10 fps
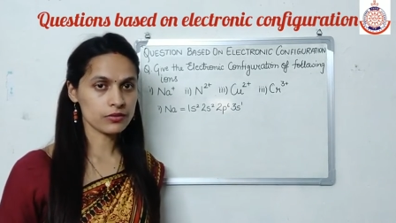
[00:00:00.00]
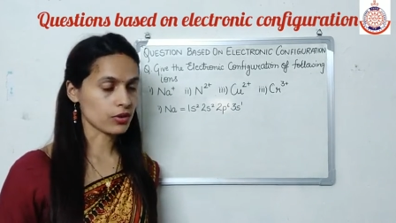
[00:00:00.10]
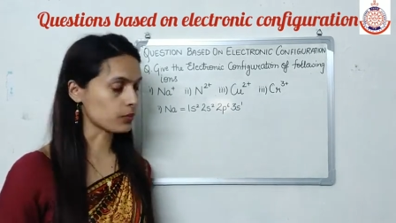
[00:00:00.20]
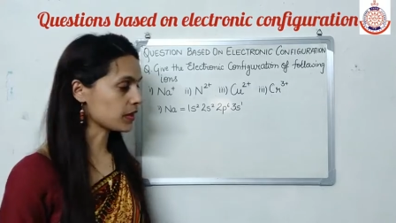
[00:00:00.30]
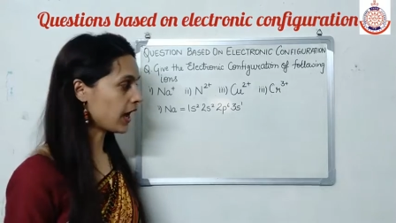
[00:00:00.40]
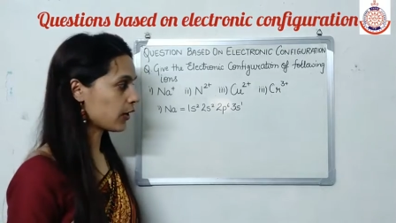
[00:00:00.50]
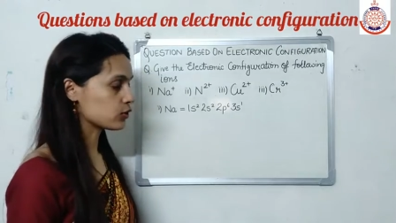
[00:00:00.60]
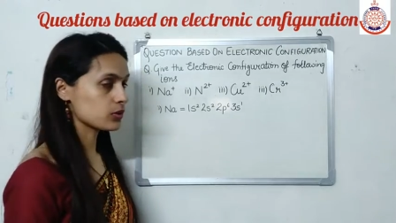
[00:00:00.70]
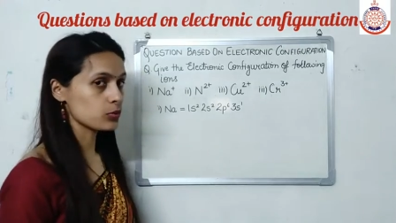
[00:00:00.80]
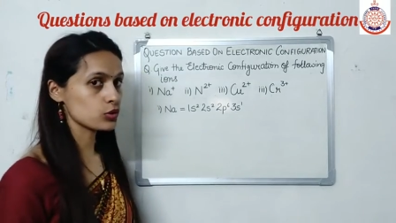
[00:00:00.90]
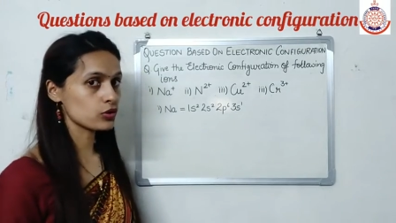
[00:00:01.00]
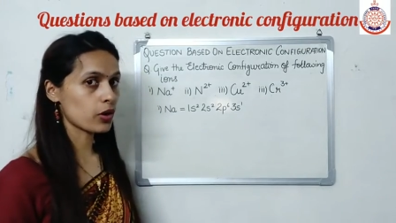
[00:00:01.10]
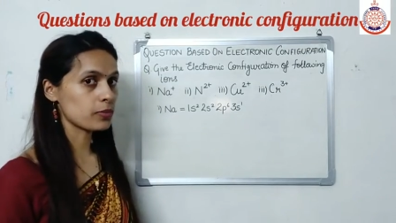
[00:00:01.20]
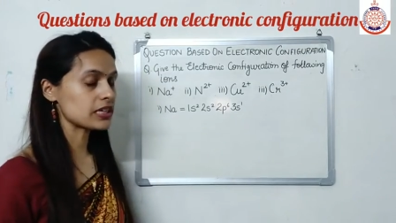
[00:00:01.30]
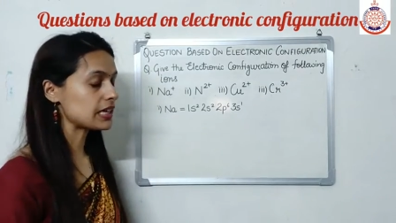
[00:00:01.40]
and
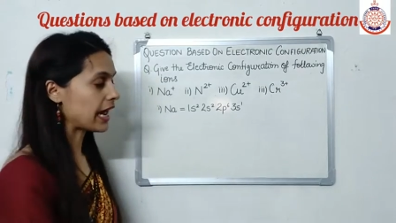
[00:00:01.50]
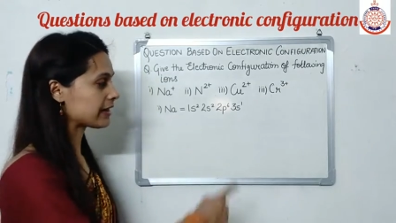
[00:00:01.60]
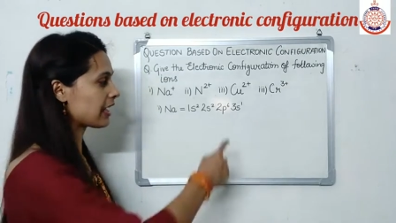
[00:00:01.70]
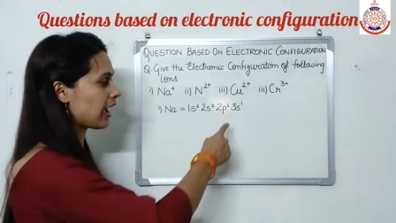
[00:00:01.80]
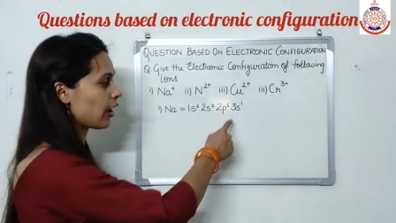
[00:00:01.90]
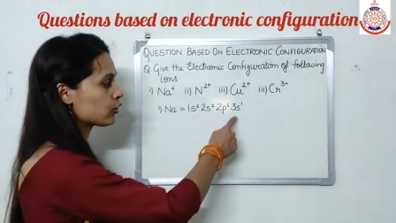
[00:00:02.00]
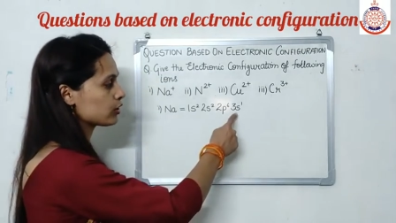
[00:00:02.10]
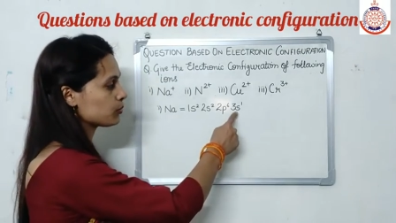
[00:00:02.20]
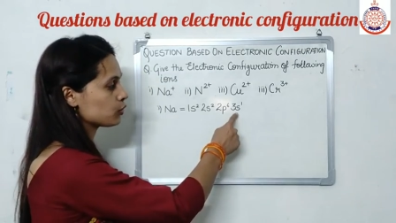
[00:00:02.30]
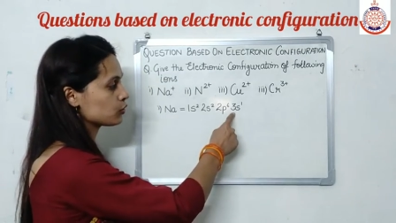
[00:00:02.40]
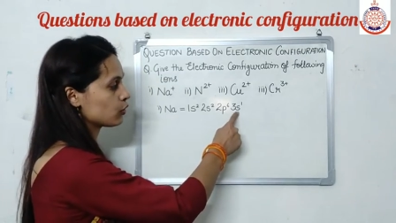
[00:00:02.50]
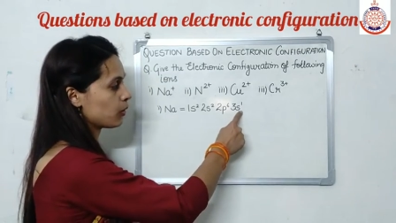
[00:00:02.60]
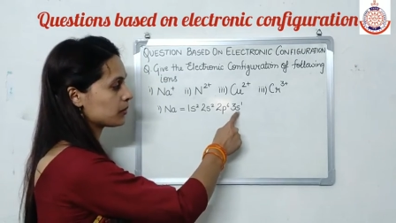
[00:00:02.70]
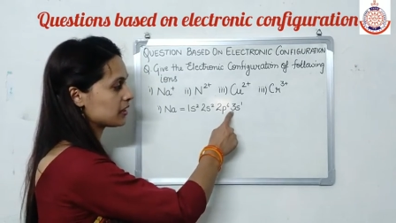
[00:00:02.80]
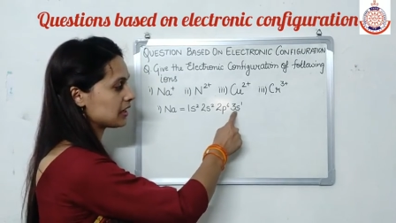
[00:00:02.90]
the outermost
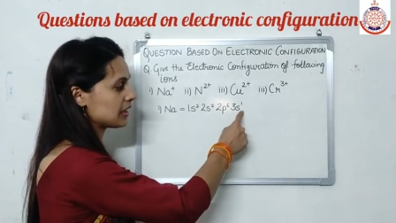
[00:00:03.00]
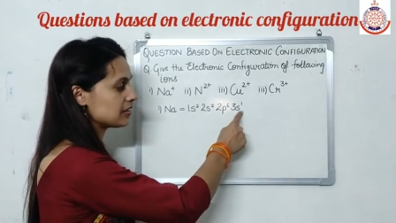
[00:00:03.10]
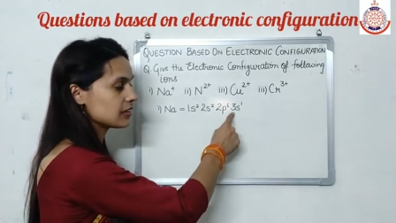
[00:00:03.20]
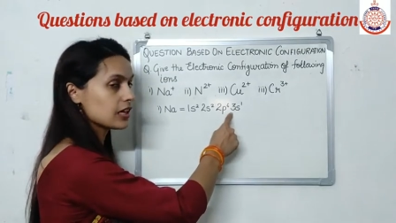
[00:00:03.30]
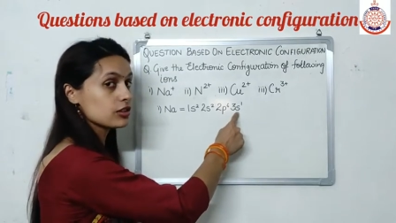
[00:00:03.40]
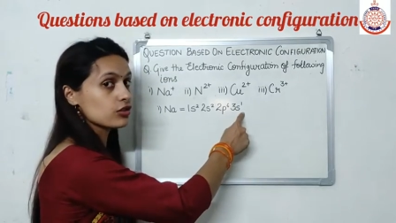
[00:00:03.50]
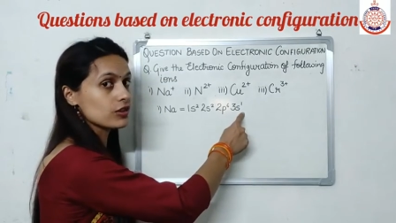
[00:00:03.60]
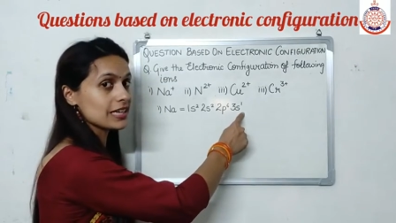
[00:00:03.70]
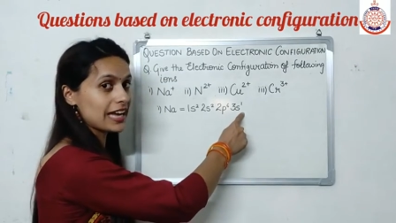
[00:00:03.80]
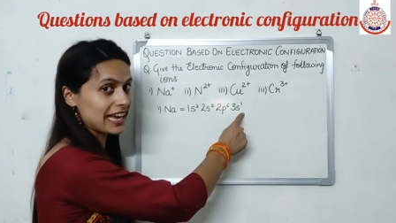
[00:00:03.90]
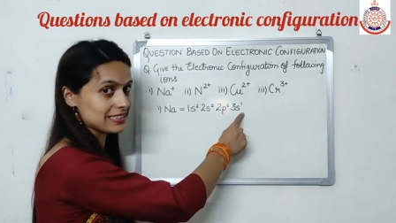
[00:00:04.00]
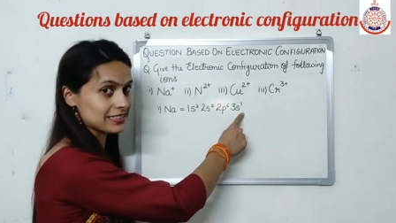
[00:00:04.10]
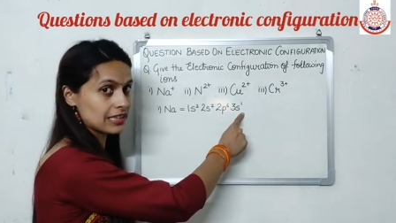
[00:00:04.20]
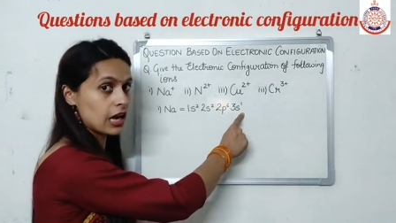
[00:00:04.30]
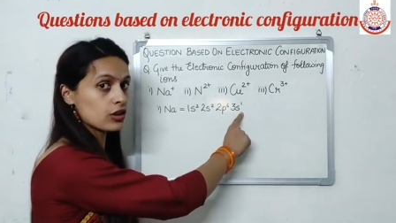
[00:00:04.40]
orbital is
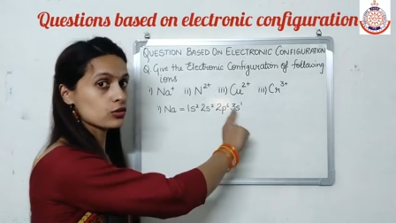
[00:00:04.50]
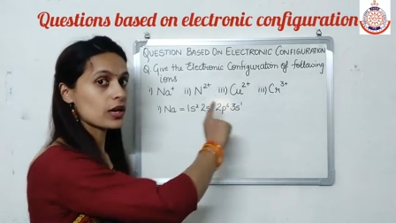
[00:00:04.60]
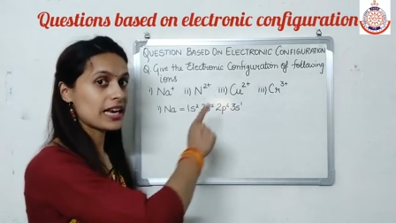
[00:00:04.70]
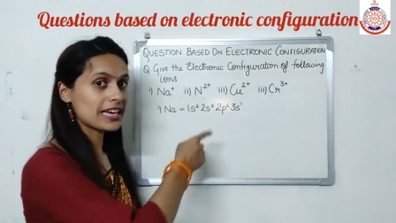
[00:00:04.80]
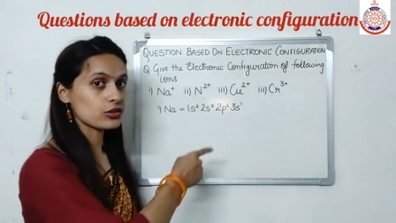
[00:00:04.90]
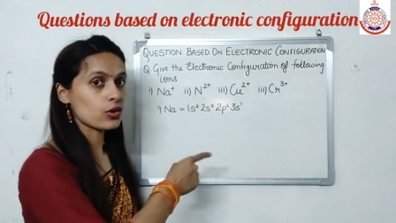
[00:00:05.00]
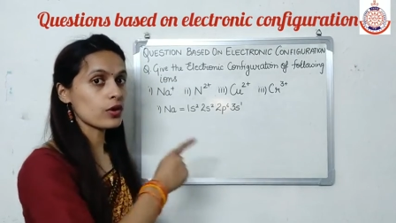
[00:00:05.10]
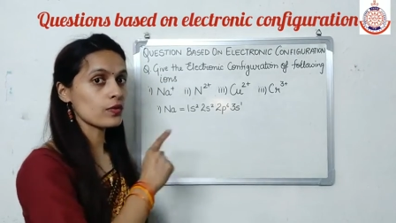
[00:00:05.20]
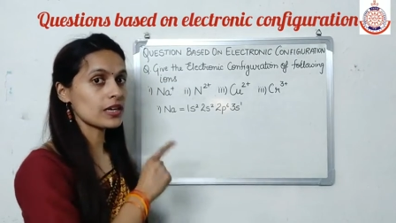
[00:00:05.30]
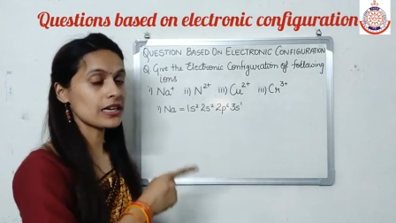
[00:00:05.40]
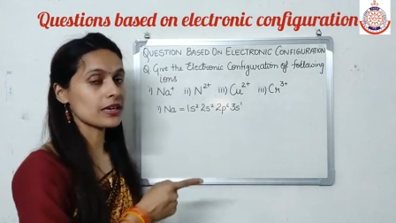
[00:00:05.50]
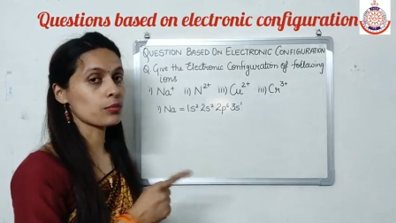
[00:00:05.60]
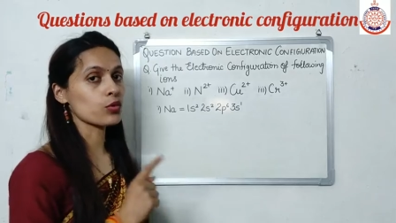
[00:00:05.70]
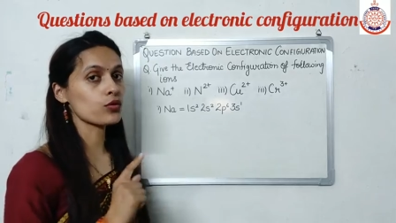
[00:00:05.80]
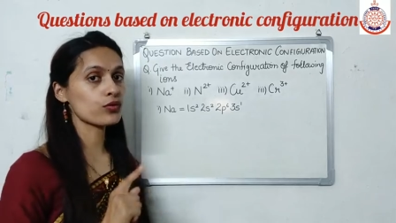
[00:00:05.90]
3s. So electron will
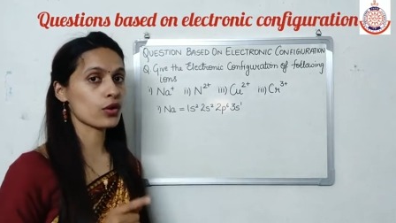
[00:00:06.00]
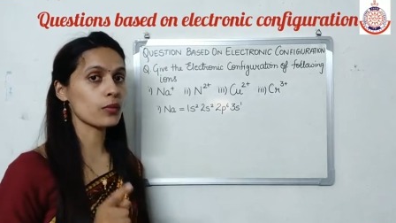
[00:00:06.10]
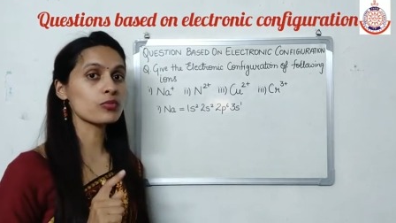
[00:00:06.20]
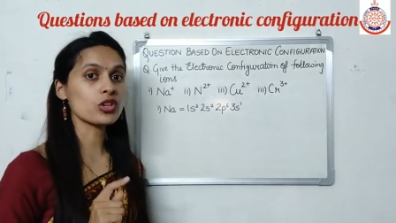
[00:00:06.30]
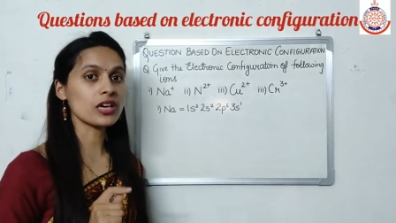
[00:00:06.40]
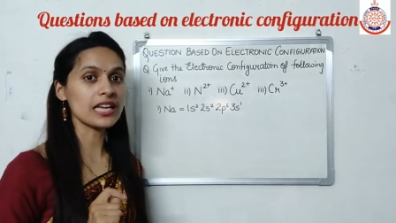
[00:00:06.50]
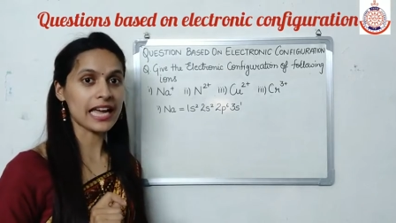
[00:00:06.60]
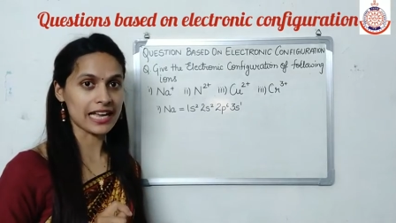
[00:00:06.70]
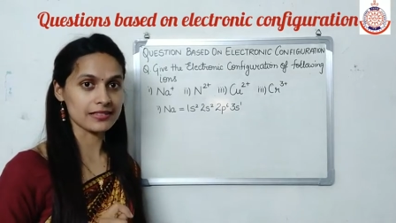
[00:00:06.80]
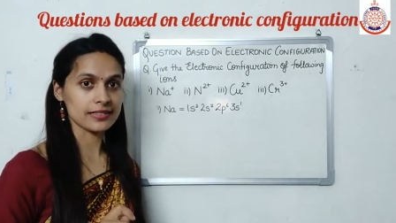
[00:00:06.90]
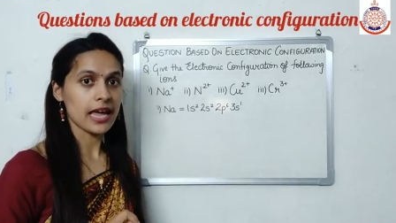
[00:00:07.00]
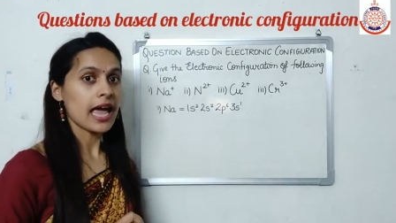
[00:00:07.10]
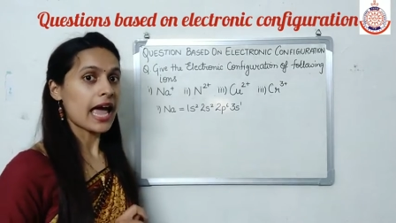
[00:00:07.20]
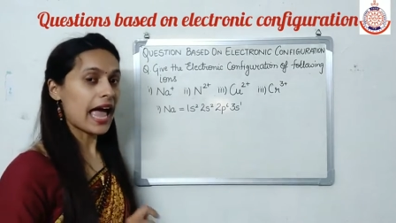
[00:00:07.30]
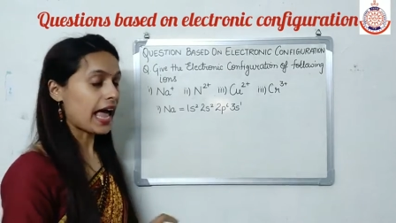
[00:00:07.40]
remove from 3s.
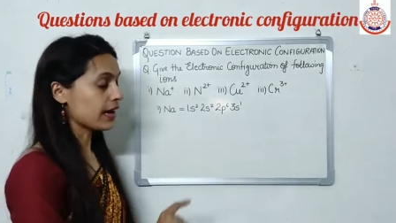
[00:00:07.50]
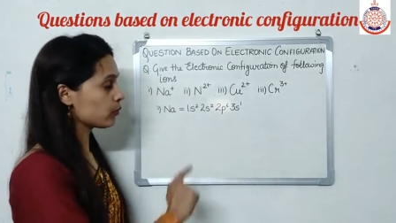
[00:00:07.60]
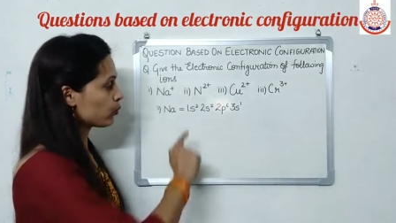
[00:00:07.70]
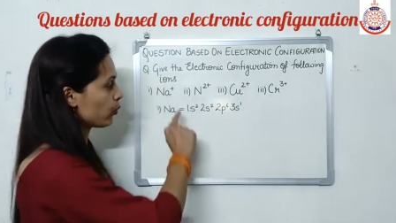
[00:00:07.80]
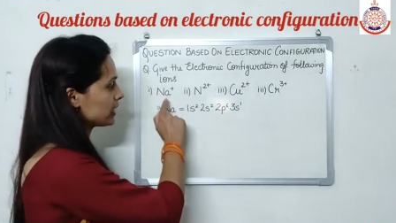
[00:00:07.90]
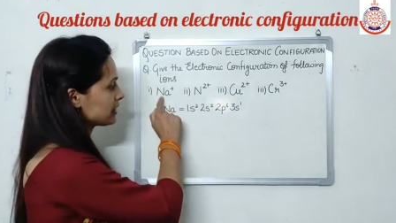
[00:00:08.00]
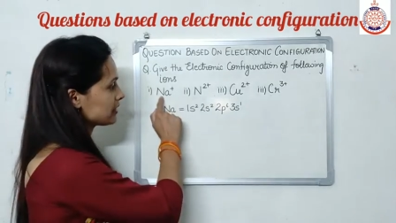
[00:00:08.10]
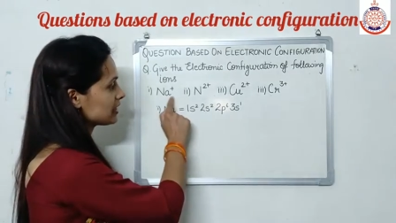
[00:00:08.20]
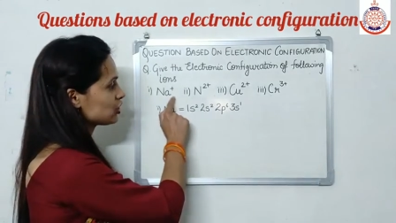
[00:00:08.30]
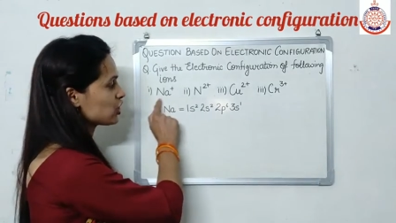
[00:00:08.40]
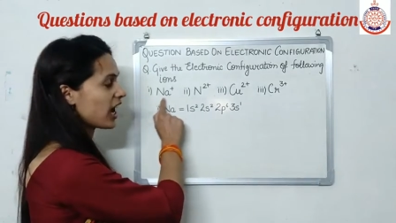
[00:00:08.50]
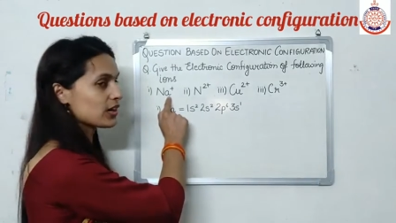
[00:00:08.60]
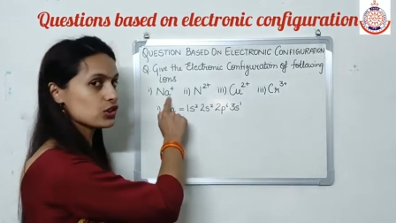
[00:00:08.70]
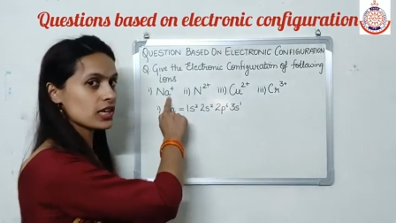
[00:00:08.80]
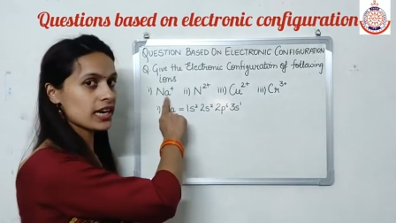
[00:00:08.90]
And what is the
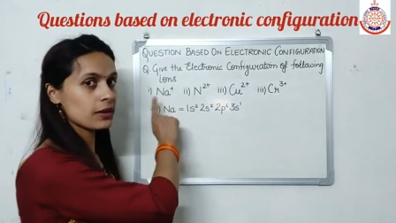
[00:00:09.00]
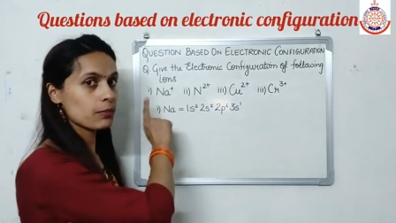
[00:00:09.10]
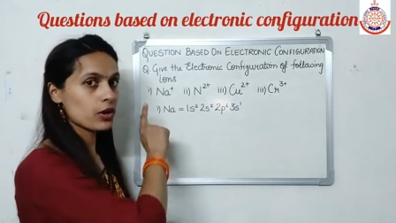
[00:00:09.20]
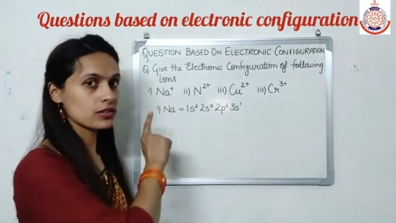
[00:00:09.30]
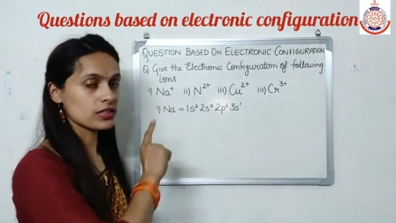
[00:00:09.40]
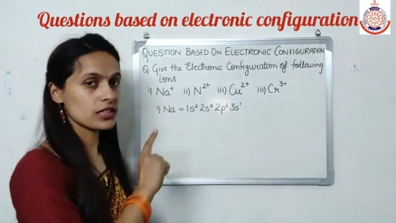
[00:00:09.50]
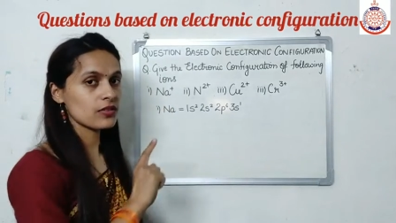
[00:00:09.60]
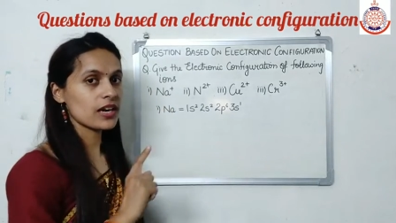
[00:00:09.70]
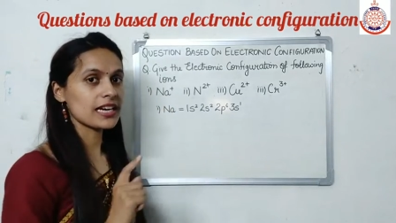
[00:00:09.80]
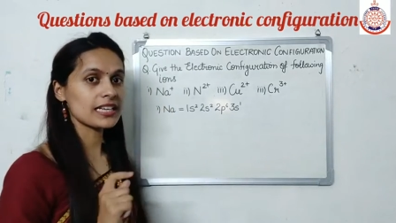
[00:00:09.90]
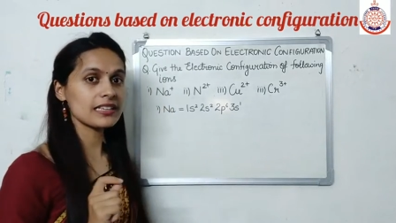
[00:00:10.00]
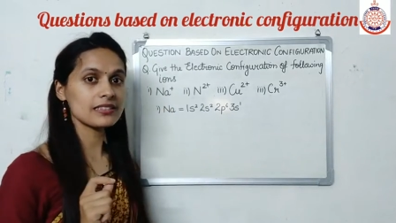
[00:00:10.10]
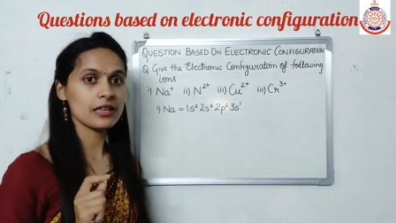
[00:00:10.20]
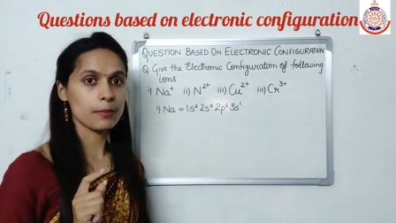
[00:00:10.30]
charge in Na positive? It is